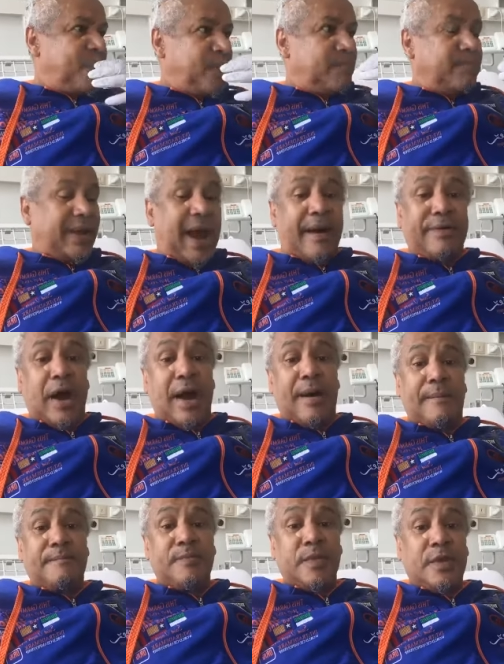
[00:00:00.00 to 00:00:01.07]
Brava
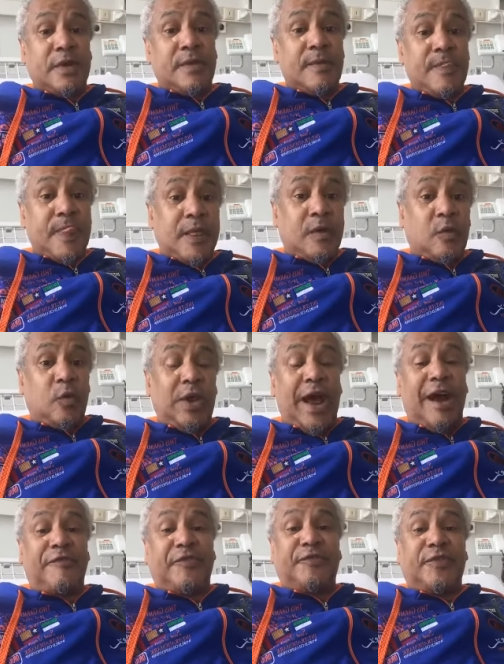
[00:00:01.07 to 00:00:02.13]
will
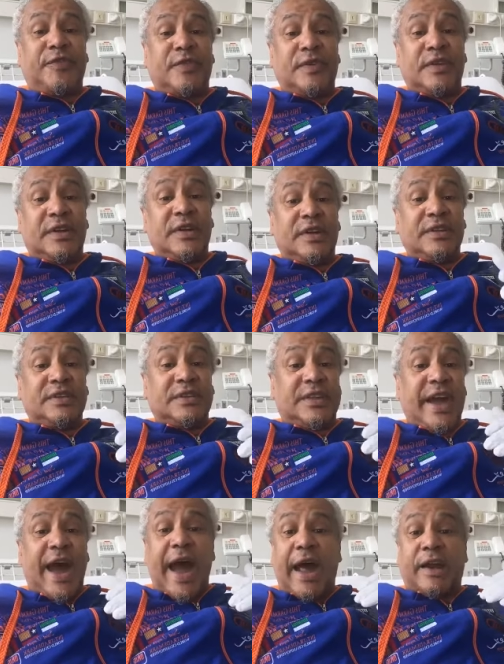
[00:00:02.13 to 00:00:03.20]
have
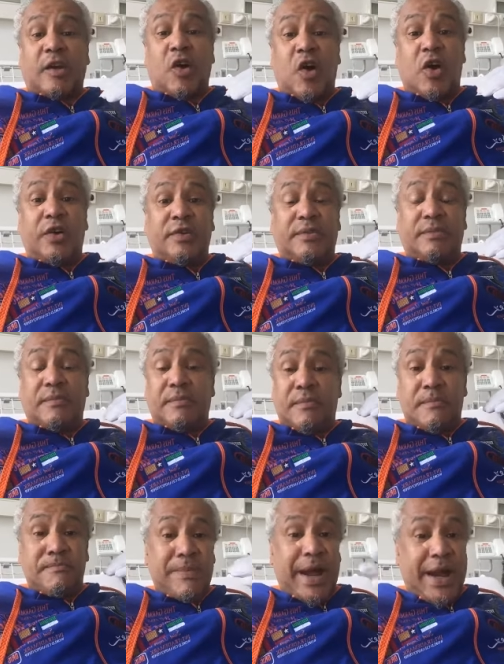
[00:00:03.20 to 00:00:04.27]
their own
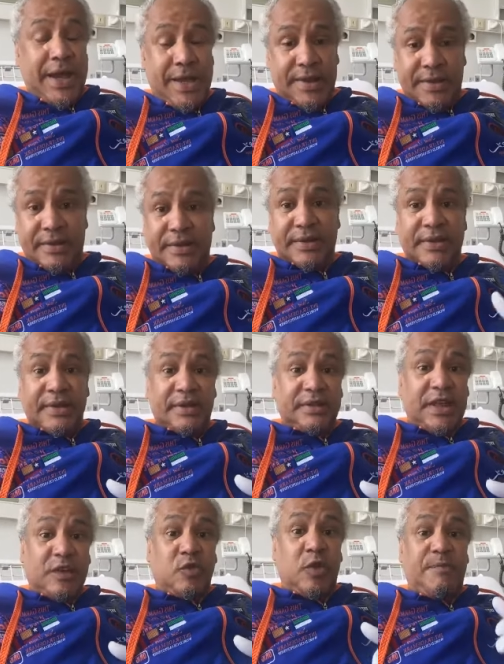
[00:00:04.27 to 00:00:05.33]
money
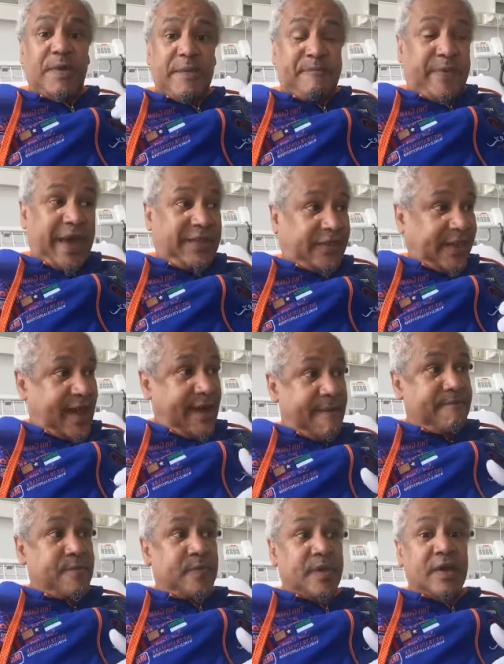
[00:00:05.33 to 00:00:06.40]
that will be Pesa
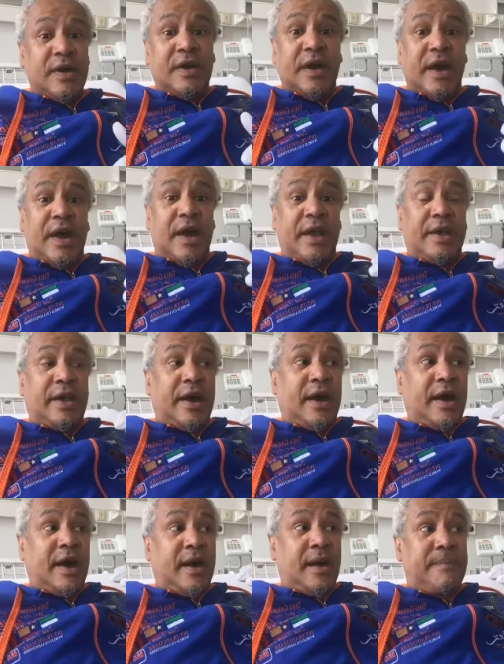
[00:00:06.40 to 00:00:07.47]
and
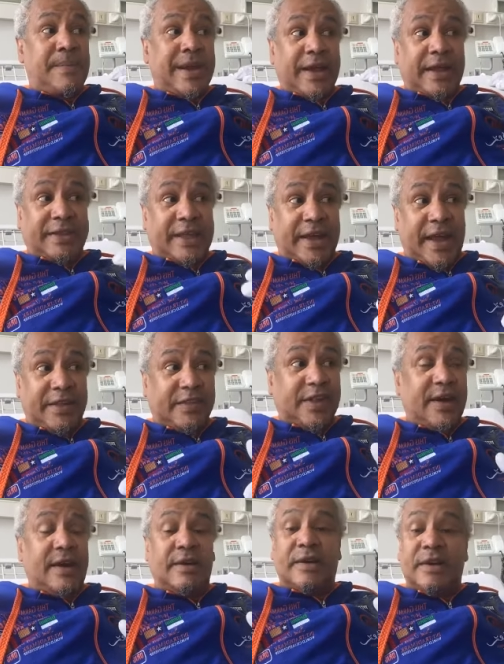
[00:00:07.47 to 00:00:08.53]
uh, Maria
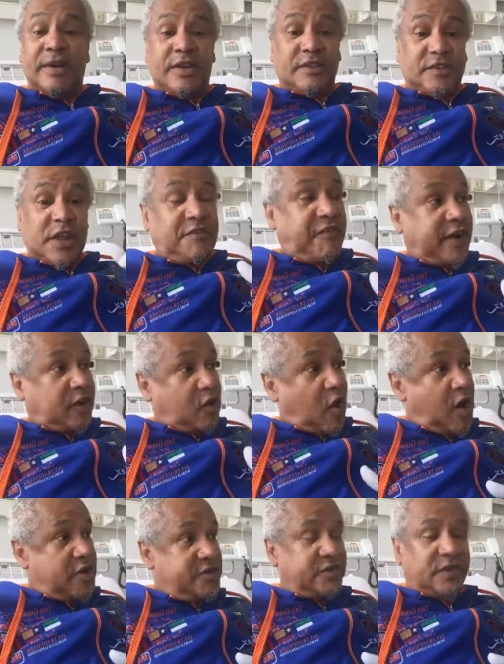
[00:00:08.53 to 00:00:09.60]
Teresa, silver
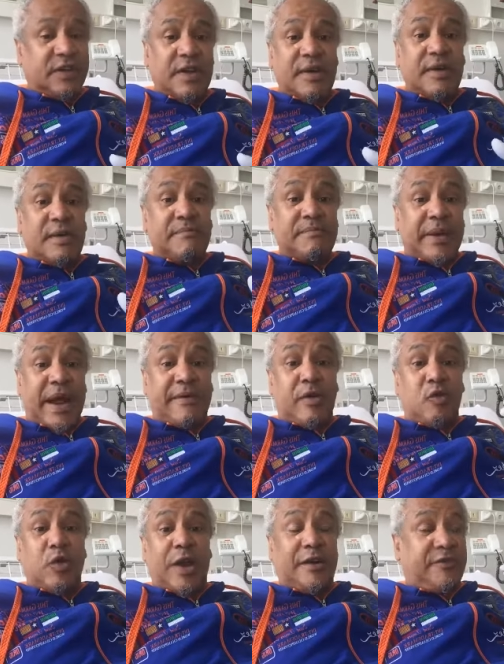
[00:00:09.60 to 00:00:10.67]
coins. Brava
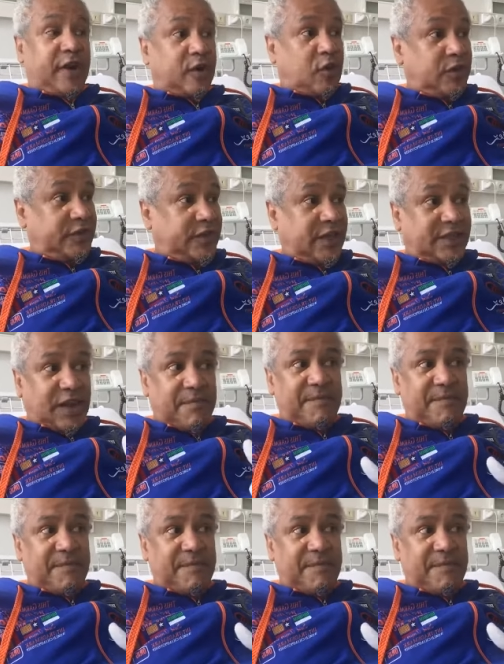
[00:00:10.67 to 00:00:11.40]
will have our own central ah,